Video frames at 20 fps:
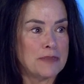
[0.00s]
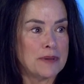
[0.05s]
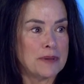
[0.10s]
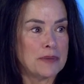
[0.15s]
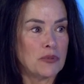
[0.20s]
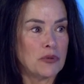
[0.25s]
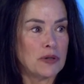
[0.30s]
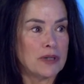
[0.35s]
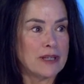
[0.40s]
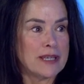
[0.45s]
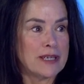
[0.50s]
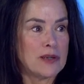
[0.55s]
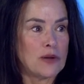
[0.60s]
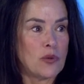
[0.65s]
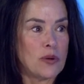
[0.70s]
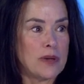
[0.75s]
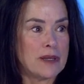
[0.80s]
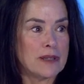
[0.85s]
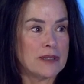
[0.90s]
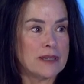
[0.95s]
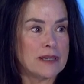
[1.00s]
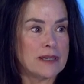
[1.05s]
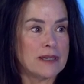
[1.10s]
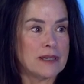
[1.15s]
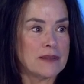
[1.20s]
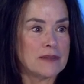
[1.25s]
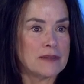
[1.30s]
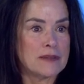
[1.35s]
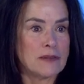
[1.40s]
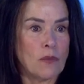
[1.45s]
in really quickly,
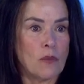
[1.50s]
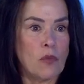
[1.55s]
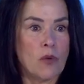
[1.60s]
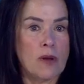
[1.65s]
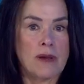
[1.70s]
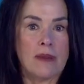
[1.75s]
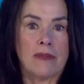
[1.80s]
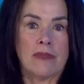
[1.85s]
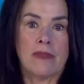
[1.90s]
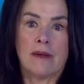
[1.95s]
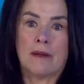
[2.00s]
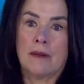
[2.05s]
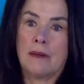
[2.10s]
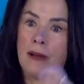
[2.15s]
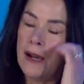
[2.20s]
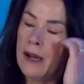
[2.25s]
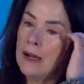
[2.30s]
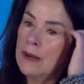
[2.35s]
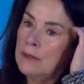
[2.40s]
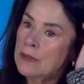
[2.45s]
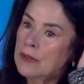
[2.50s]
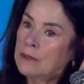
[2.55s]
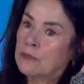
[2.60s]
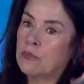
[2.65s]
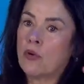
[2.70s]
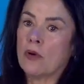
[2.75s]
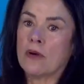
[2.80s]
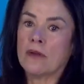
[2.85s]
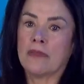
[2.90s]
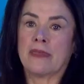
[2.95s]
because one of the
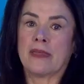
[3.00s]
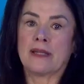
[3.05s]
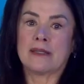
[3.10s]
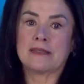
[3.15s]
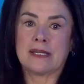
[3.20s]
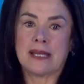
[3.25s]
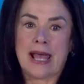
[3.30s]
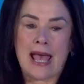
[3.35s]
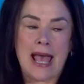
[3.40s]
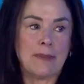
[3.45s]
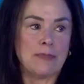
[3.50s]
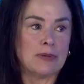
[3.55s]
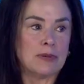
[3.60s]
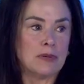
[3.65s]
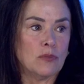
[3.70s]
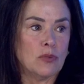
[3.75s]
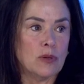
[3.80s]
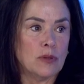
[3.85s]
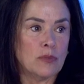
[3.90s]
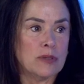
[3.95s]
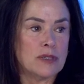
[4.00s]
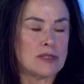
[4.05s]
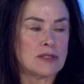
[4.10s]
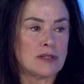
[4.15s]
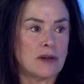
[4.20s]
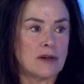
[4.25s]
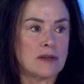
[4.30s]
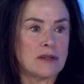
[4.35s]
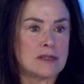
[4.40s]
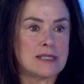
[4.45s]
important things that happened when we
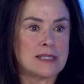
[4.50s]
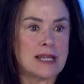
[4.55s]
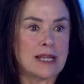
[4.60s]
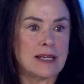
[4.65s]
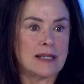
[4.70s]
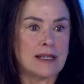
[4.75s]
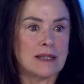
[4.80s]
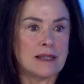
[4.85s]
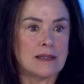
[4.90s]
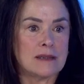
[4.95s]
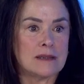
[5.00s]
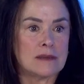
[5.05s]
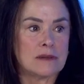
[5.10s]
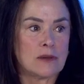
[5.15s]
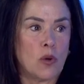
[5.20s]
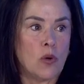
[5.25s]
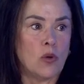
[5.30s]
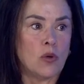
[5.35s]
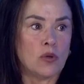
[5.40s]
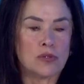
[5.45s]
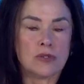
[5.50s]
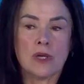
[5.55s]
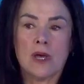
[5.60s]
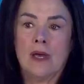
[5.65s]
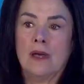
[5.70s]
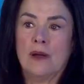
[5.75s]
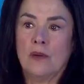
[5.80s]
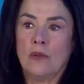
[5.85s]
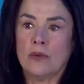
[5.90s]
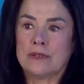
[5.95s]
started setting these goals
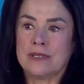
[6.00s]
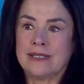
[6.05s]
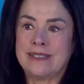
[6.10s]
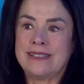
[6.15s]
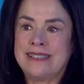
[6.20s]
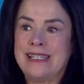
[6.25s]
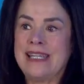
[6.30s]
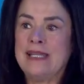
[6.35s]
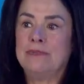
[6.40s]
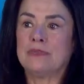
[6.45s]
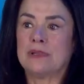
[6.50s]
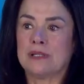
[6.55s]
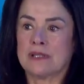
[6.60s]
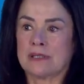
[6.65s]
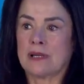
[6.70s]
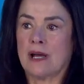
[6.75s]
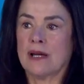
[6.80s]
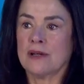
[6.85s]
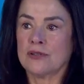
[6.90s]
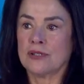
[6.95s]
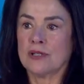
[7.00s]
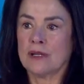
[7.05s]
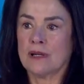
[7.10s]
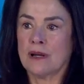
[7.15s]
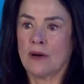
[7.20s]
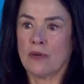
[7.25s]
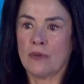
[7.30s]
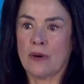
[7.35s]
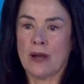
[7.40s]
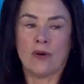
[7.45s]
was a deep discussion
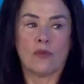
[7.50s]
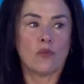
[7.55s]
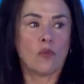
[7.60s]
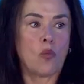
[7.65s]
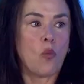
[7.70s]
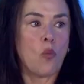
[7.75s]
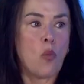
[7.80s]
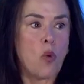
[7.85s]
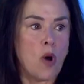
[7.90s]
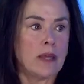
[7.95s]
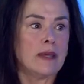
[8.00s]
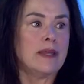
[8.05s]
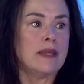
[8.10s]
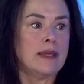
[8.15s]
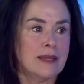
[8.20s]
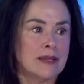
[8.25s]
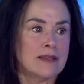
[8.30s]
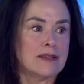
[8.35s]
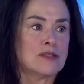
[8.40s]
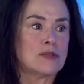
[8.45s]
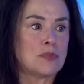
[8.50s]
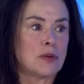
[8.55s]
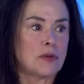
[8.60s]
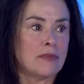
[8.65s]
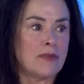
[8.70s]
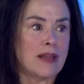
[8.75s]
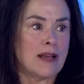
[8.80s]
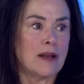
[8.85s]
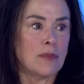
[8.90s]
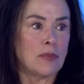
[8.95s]
around what is
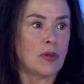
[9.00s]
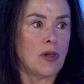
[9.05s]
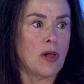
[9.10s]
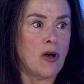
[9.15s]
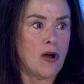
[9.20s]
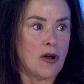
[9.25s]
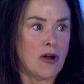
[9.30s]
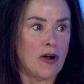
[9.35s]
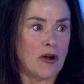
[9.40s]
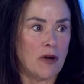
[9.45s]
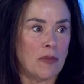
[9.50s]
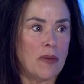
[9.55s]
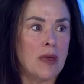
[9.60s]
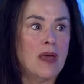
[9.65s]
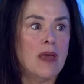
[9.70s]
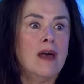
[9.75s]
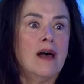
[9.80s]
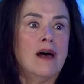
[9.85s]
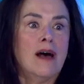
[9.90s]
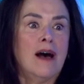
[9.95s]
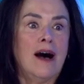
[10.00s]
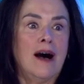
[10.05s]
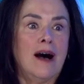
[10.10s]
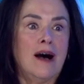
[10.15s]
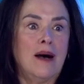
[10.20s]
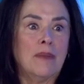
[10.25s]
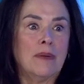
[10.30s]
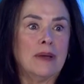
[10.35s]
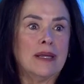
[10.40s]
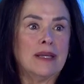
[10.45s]
preventable harm.
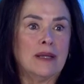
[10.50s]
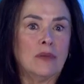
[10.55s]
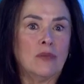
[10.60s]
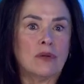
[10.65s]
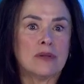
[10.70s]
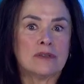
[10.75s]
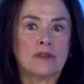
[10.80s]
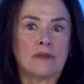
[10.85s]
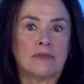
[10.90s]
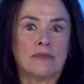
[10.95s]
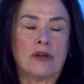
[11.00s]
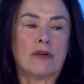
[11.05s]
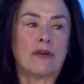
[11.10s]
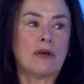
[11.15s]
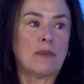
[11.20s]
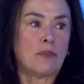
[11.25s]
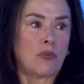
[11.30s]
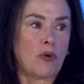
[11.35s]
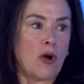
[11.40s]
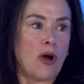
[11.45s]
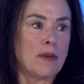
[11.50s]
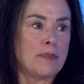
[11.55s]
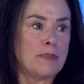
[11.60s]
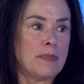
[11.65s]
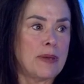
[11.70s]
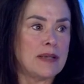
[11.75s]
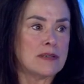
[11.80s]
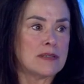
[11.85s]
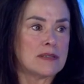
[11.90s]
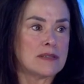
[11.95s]
And it was a very
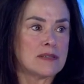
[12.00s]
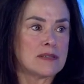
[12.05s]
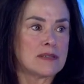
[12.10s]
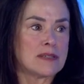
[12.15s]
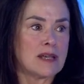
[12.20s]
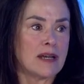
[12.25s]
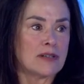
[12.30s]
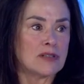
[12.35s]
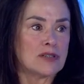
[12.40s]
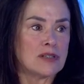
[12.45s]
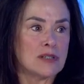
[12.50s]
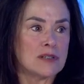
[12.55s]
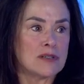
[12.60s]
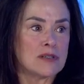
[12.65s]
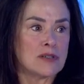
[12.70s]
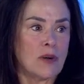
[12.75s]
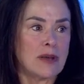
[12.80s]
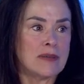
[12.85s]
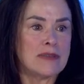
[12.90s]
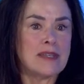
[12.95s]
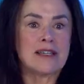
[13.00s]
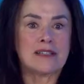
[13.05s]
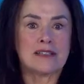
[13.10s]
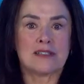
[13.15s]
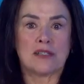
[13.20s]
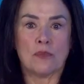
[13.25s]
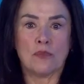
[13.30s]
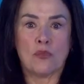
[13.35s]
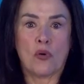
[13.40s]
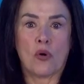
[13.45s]
broad-based discussion. So I think
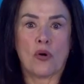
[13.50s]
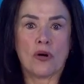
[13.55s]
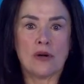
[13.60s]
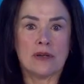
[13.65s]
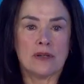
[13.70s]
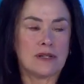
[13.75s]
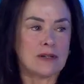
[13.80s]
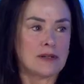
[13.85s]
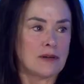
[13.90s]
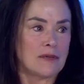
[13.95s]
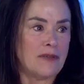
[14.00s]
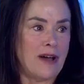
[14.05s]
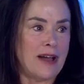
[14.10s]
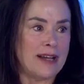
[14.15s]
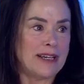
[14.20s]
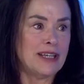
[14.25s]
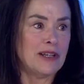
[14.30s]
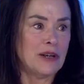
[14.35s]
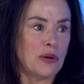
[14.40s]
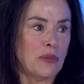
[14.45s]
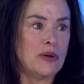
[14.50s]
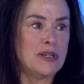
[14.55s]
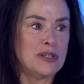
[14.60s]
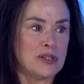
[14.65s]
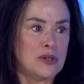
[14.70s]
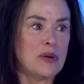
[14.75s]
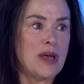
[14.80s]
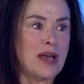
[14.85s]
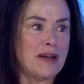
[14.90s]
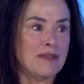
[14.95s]
it's important to define it, and we
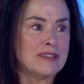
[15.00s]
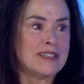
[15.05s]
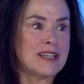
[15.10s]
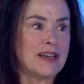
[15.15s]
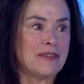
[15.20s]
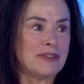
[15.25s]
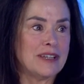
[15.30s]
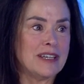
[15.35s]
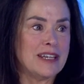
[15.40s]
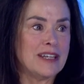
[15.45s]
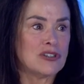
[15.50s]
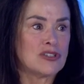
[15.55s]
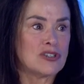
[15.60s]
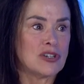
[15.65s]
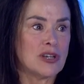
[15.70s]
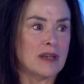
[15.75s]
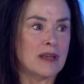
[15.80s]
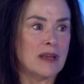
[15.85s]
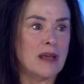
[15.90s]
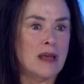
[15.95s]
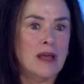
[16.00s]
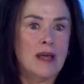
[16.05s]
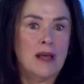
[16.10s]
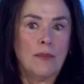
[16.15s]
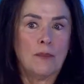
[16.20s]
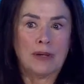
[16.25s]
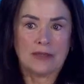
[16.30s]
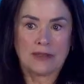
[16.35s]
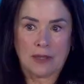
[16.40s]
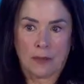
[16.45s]
do have a definition,
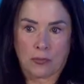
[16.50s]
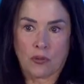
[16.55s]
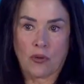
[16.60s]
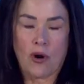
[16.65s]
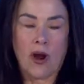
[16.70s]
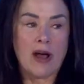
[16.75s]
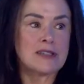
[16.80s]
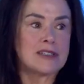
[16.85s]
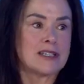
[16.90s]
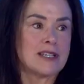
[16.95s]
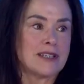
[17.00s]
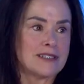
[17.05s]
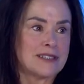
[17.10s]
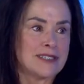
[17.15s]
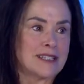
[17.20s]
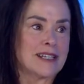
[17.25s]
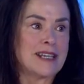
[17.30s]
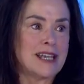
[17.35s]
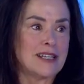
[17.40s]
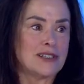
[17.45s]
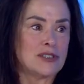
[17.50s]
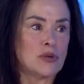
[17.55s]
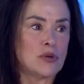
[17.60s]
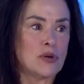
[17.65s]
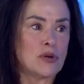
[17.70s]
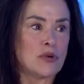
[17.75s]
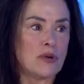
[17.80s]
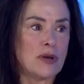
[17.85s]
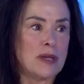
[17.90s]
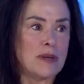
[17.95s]
but the process to get to
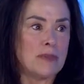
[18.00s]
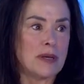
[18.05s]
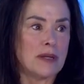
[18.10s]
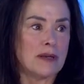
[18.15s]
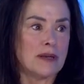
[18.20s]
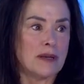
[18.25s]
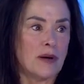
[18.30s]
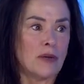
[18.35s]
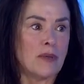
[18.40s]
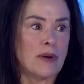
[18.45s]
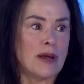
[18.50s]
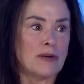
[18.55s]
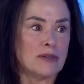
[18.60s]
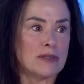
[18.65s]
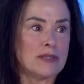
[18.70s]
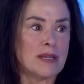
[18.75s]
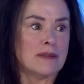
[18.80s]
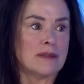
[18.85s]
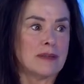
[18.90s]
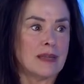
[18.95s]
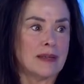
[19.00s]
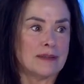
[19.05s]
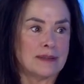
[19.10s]
agreement around the